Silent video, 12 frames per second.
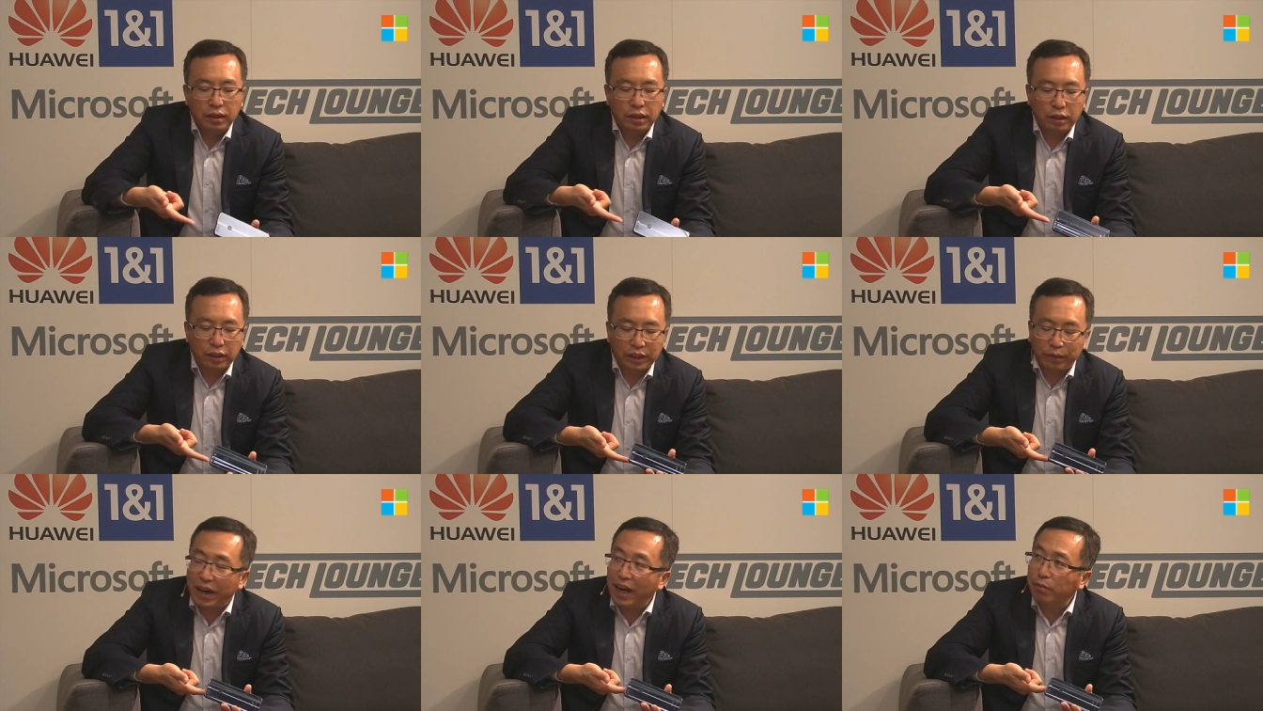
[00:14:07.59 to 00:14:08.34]
the
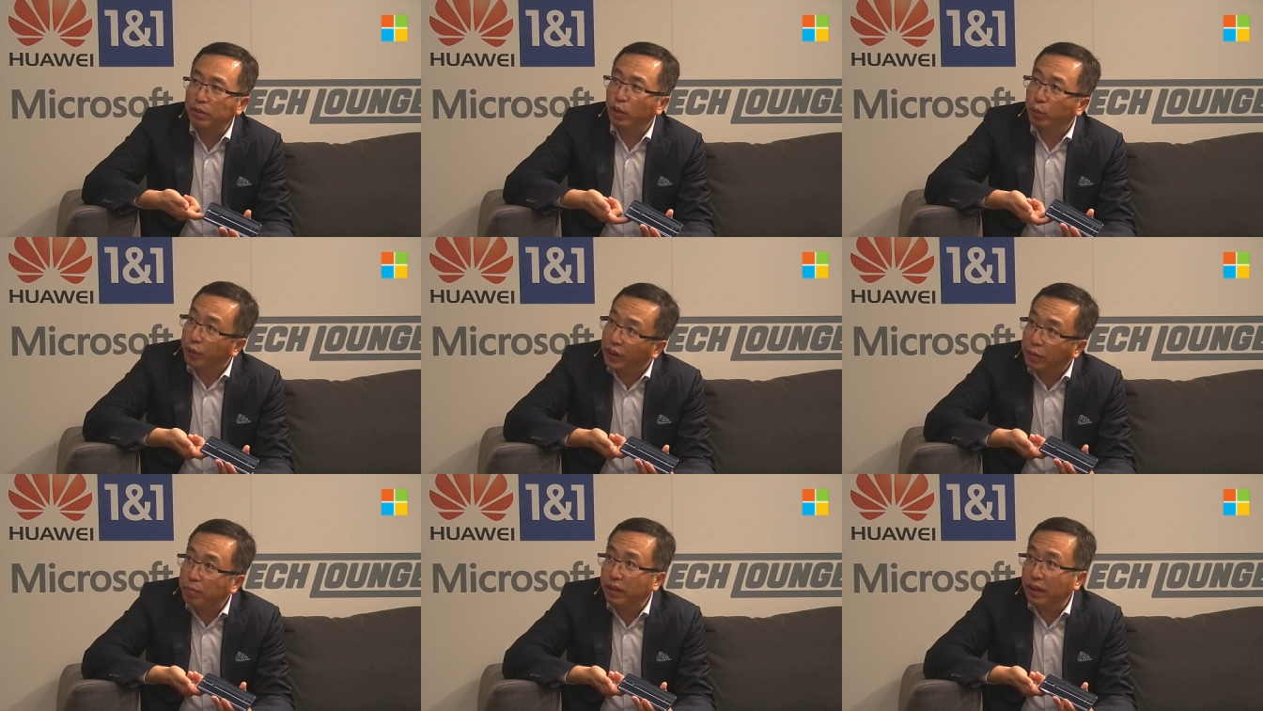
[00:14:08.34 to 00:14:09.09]
develop the
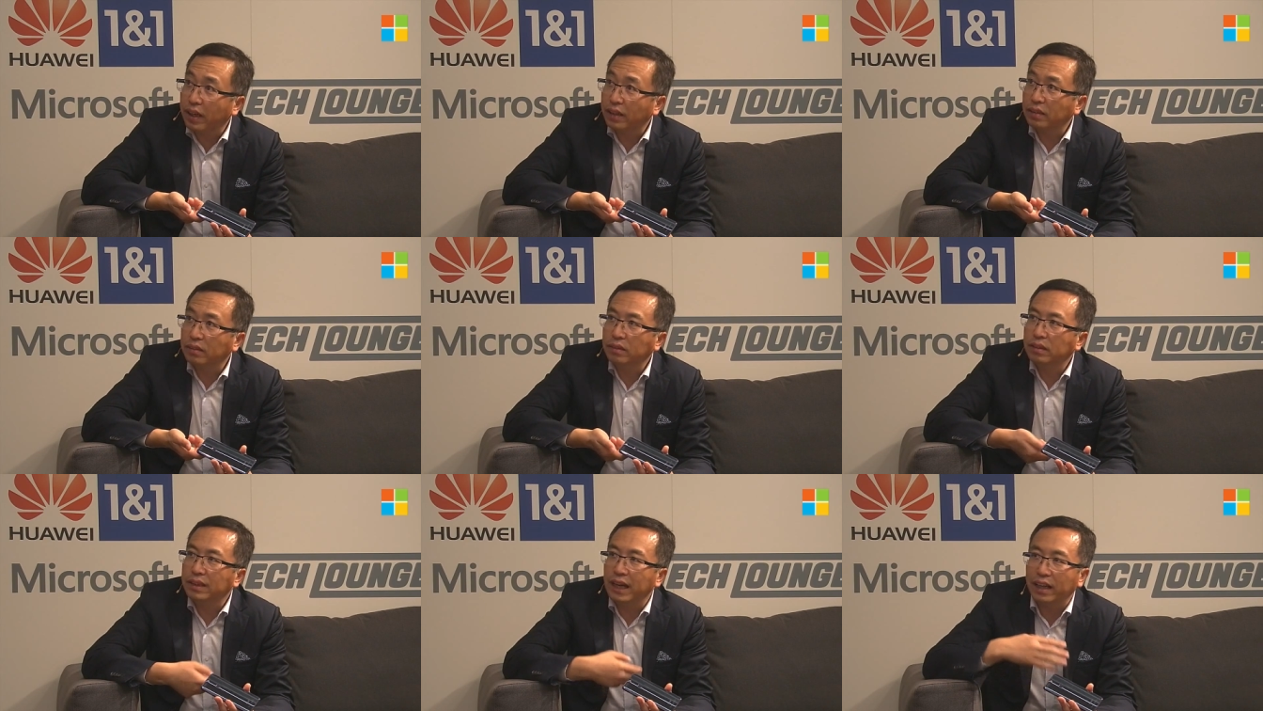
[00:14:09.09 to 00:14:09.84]
great product.
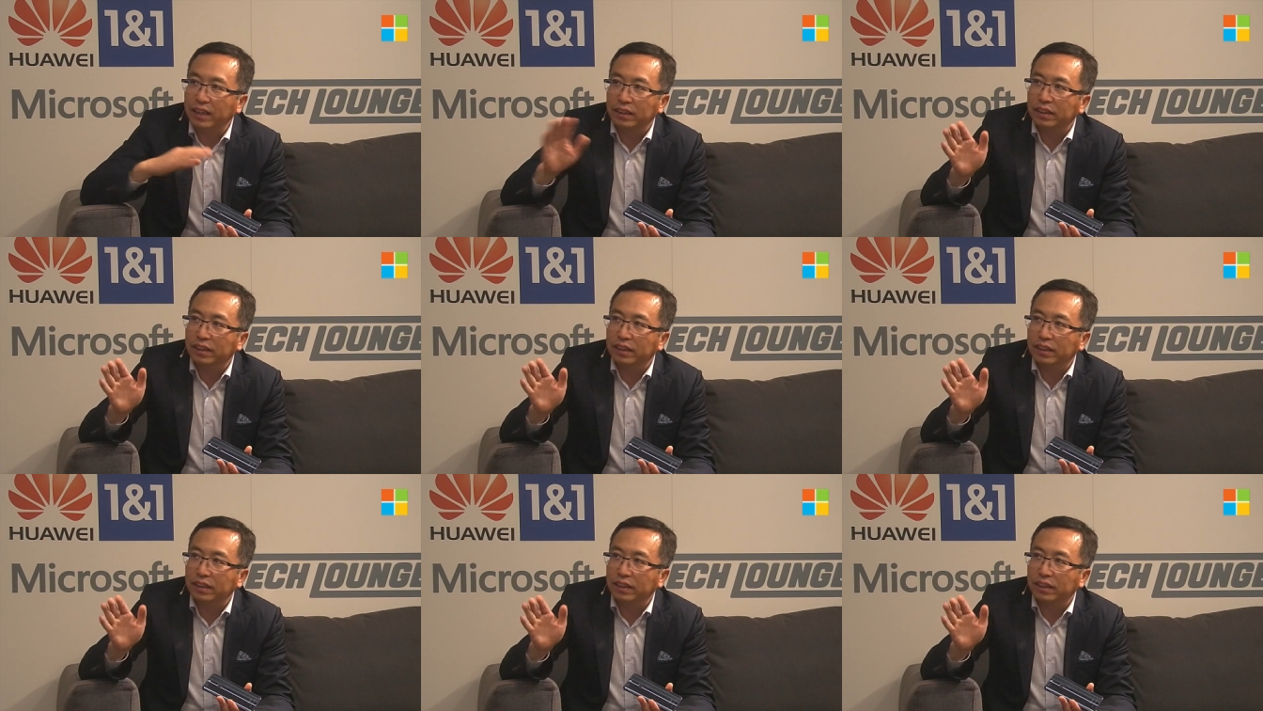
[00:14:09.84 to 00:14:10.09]
That is